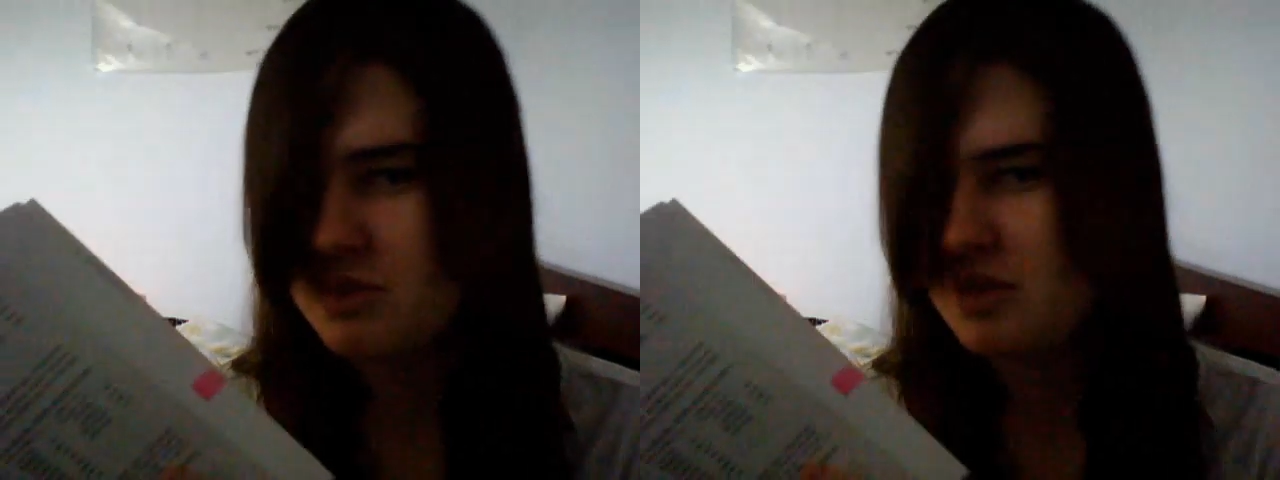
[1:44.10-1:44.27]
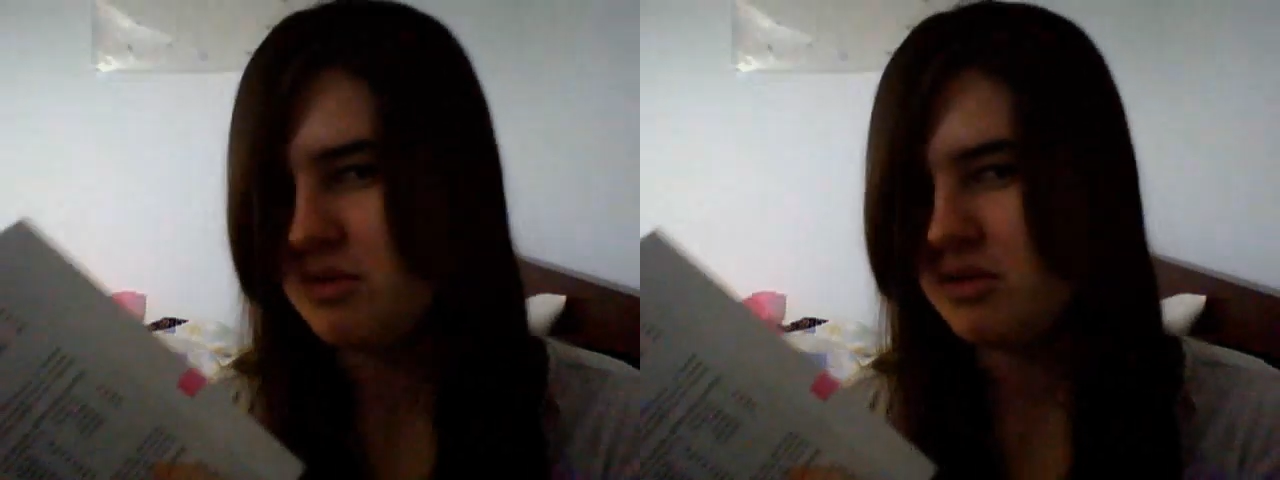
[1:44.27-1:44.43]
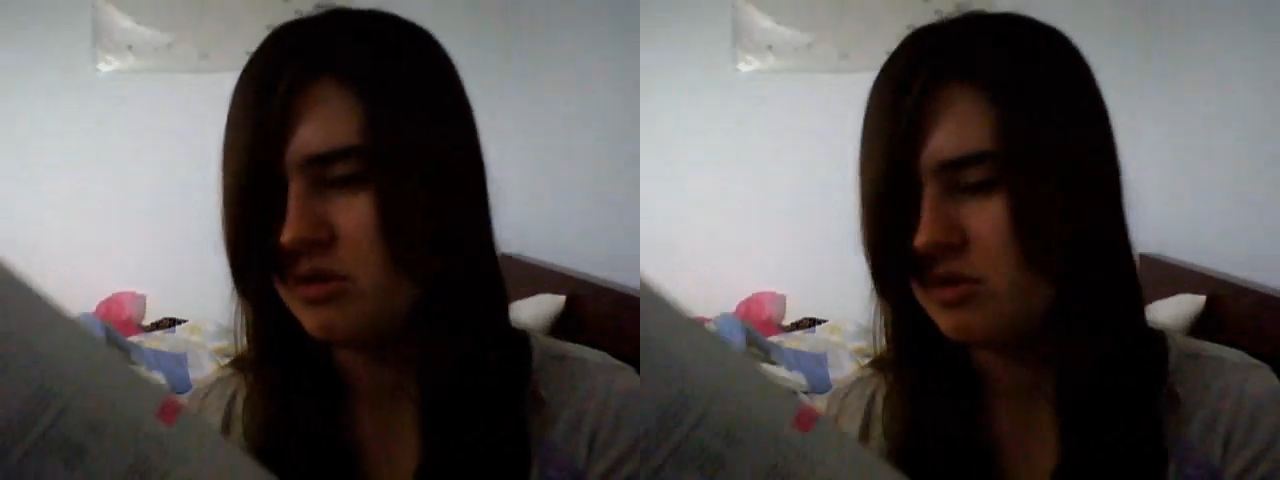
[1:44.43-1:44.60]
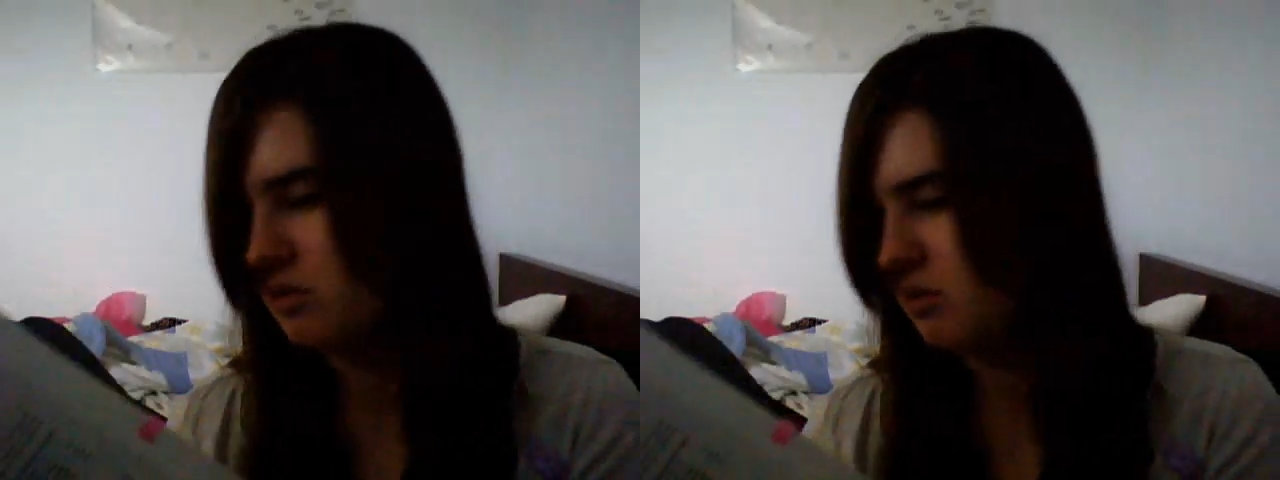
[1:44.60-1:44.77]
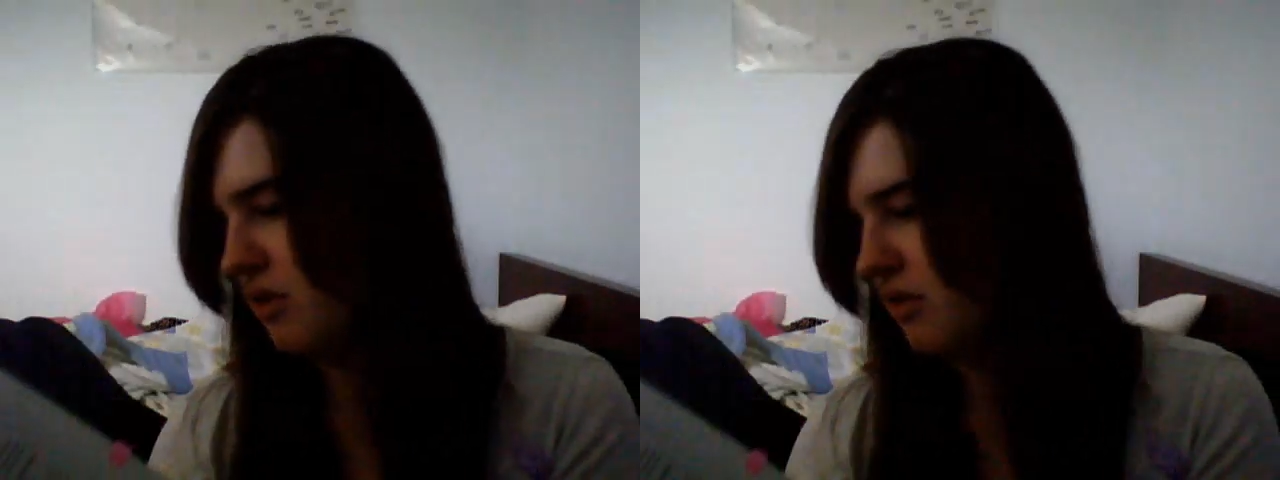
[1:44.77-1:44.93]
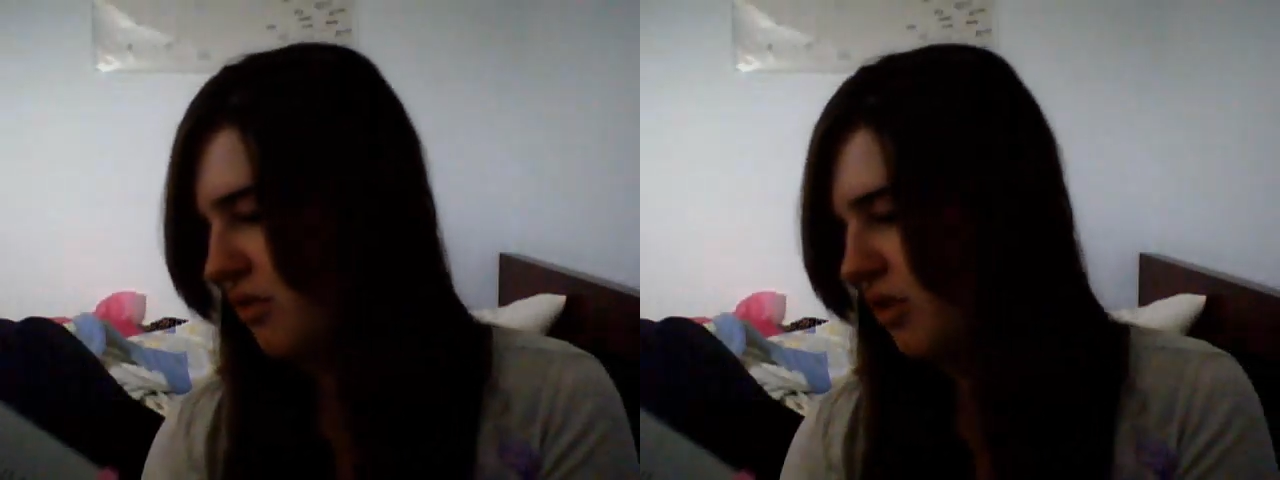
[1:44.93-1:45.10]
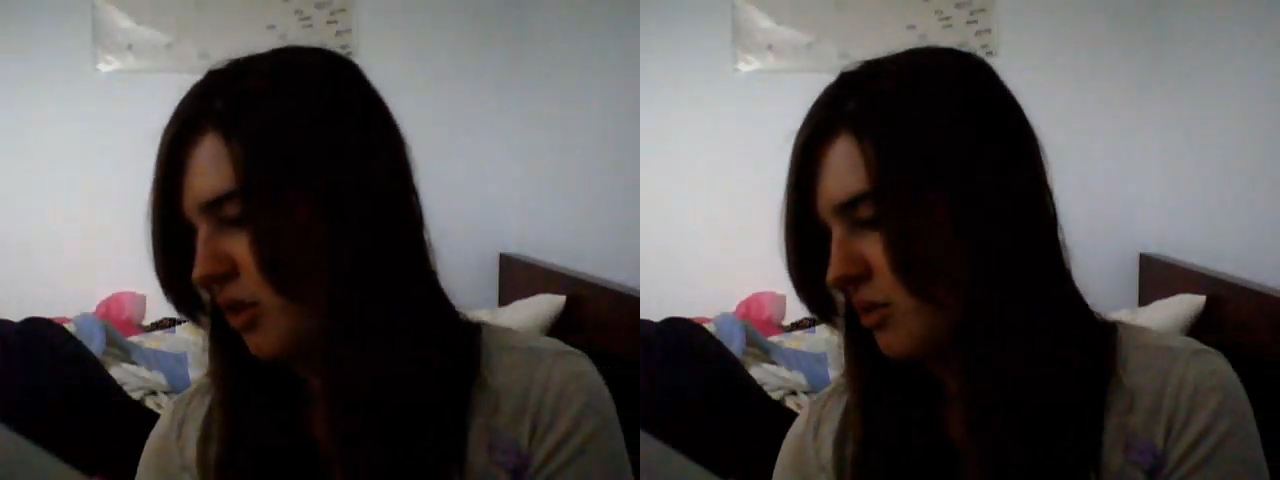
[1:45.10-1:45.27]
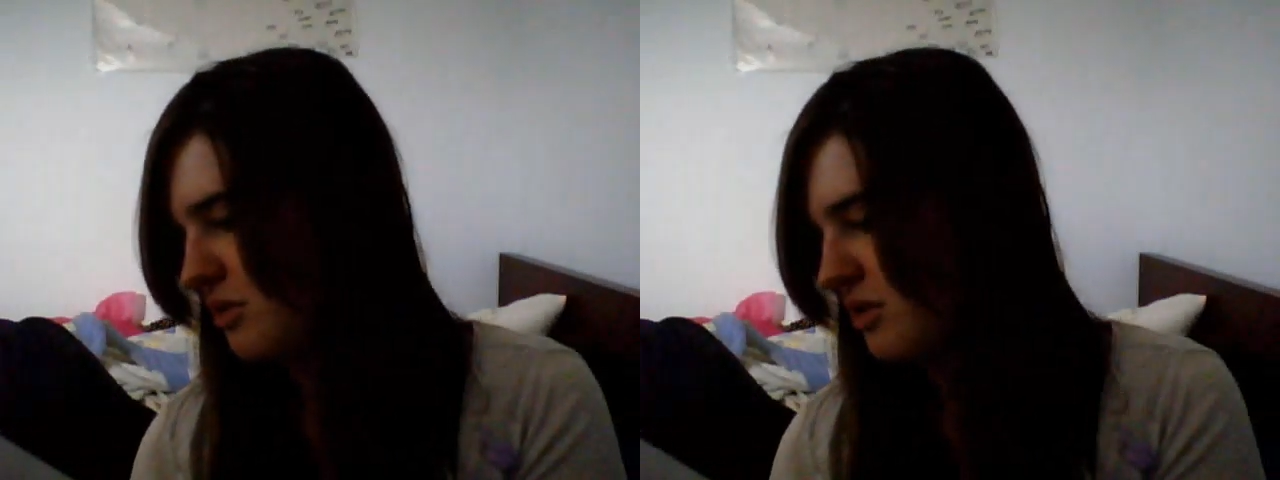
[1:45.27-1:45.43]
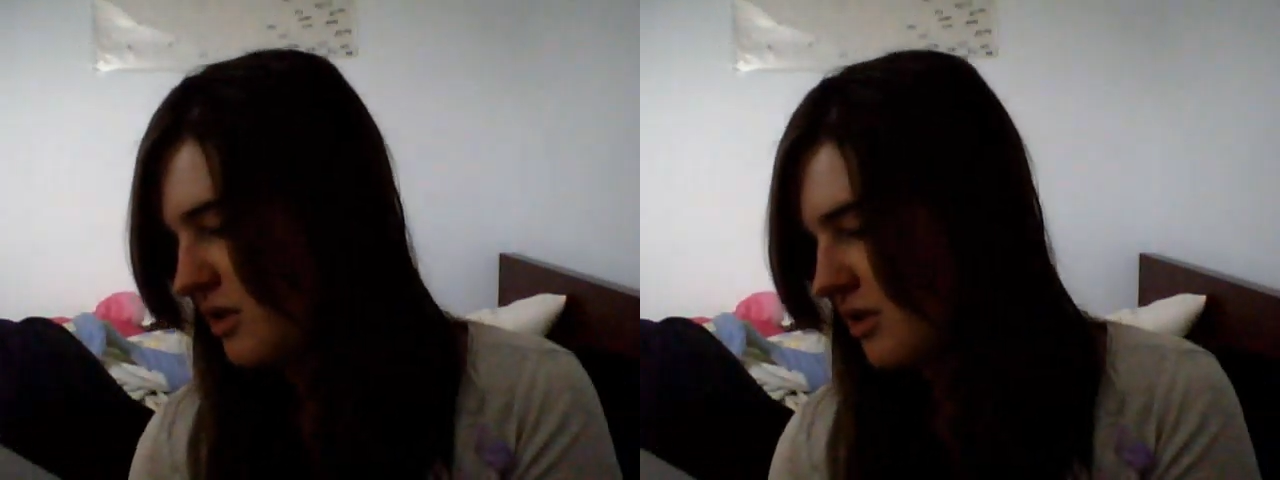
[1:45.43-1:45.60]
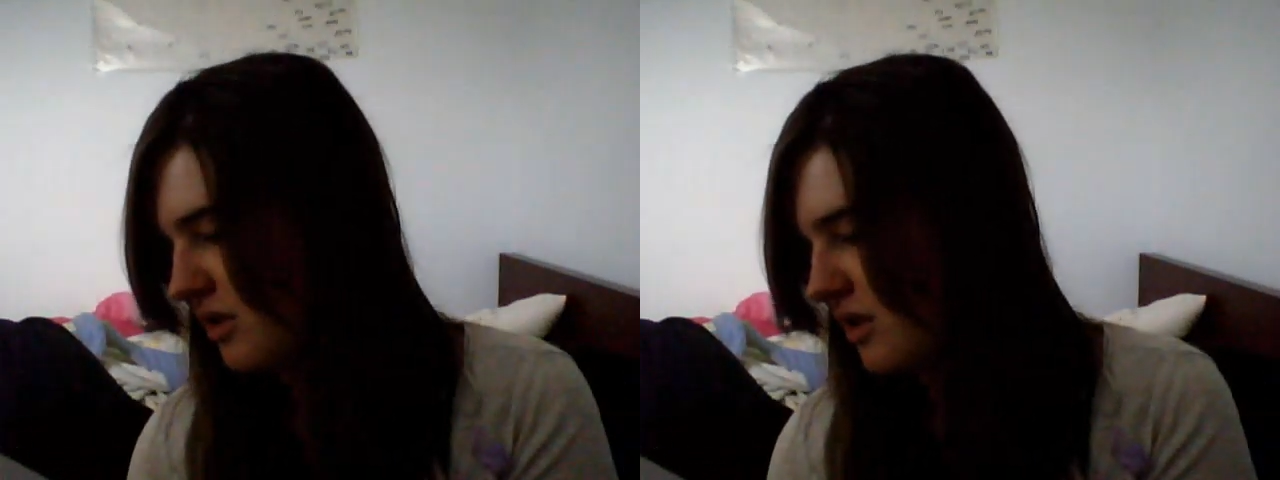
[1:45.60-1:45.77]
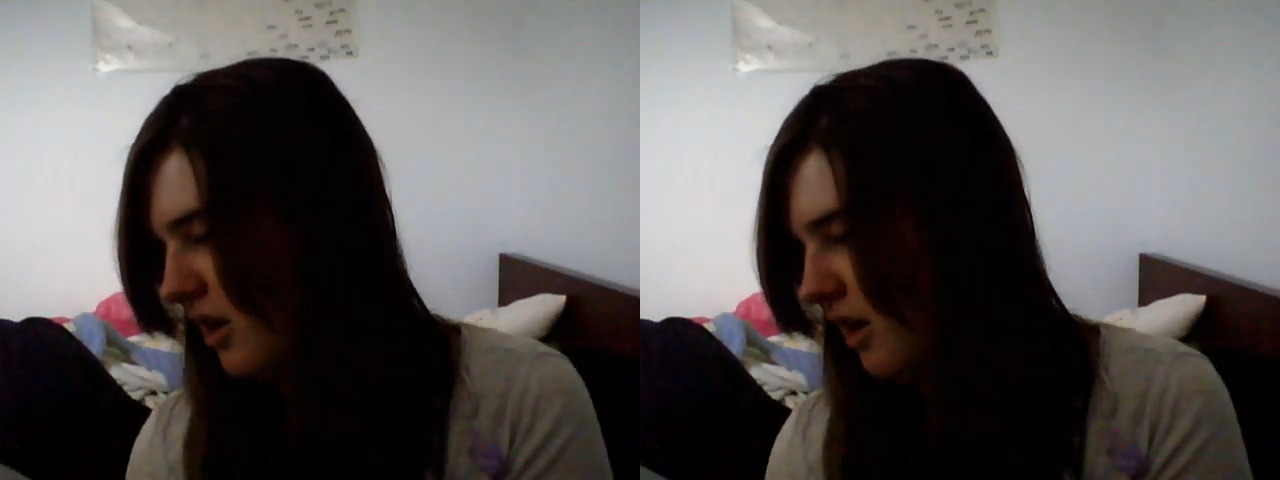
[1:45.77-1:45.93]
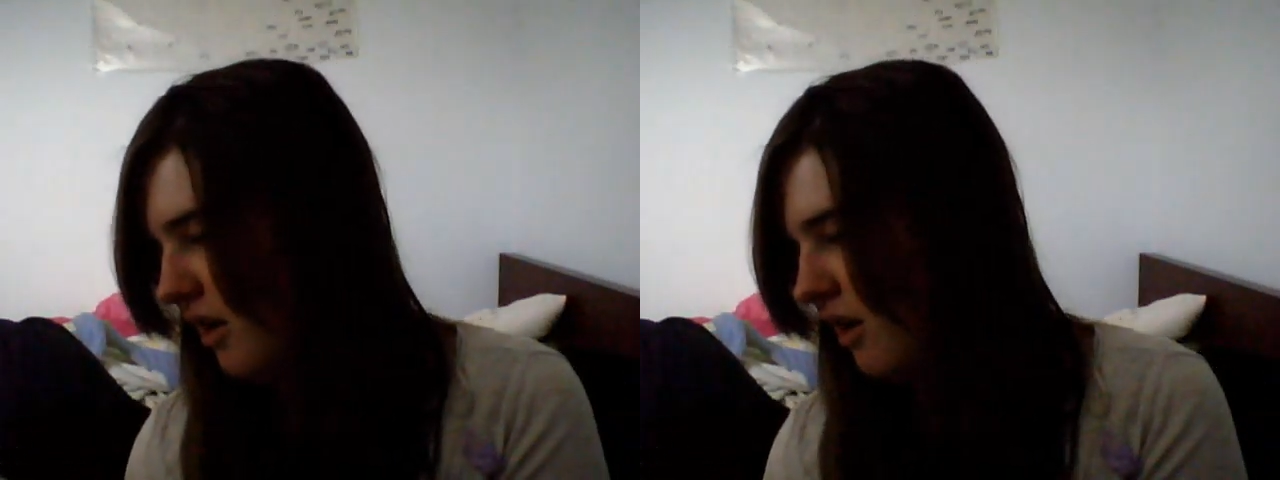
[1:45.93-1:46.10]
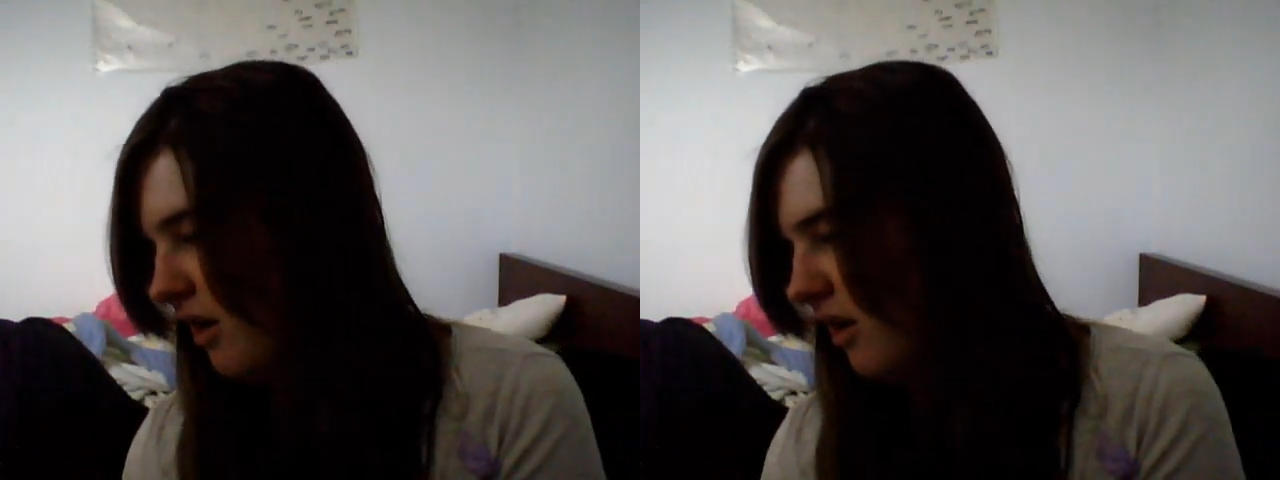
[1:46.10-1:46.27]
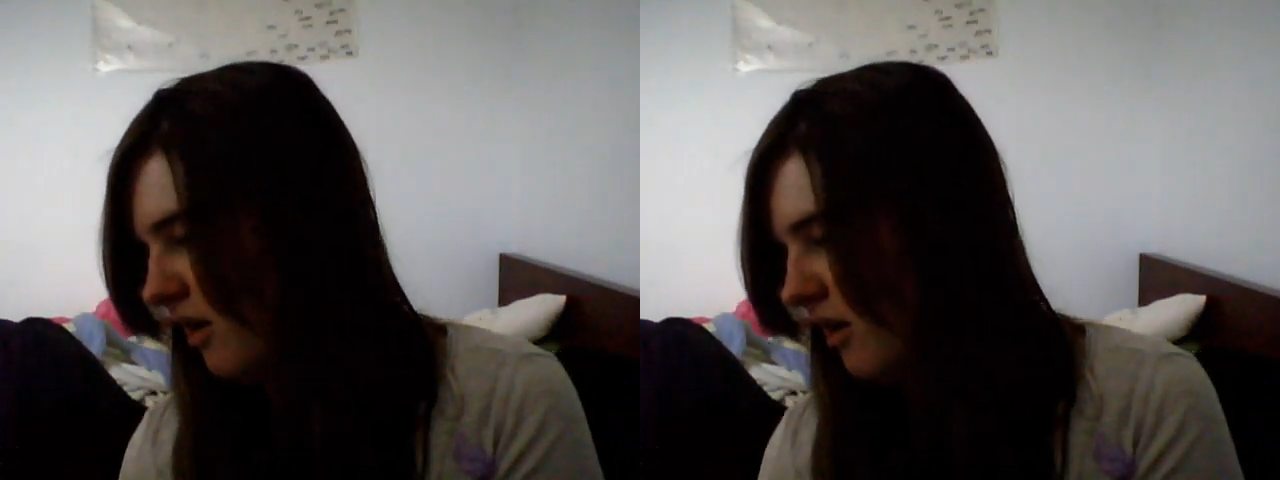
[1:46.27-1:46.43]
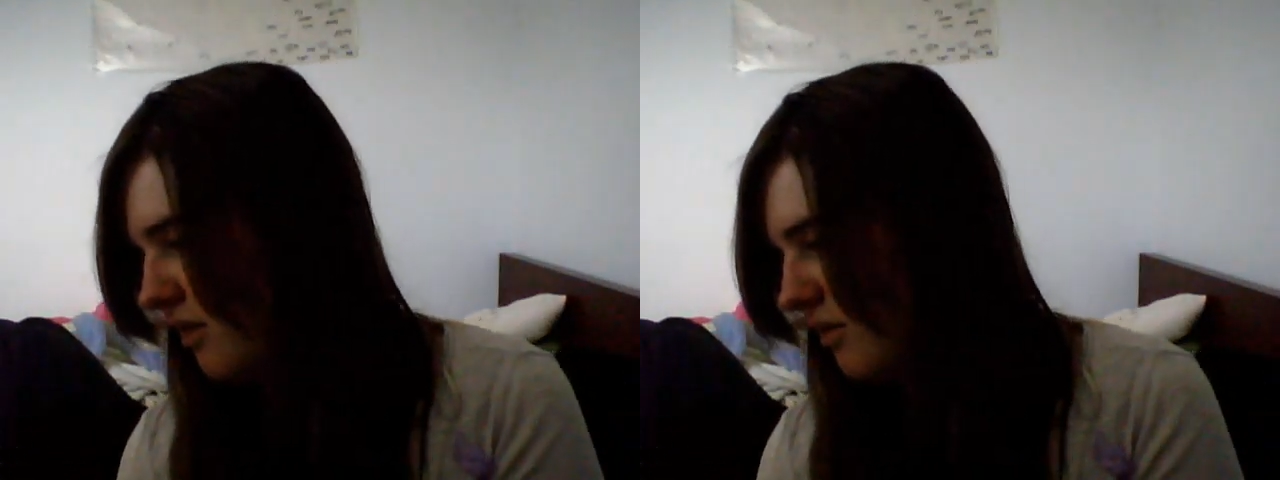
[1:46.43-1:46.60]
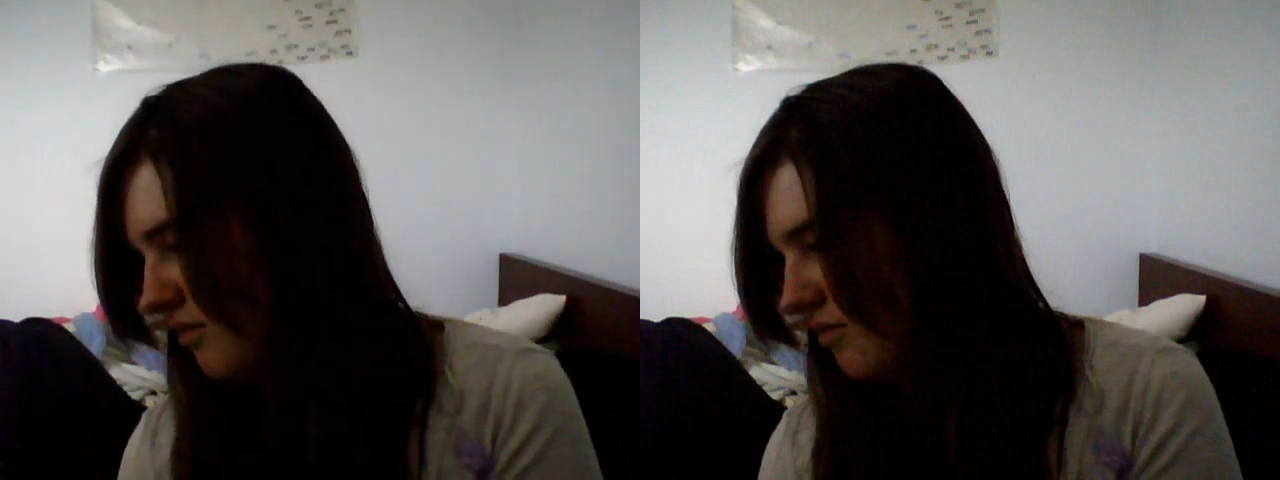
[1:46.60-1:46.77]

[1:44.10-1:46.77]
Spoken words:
that people use with the verbs, and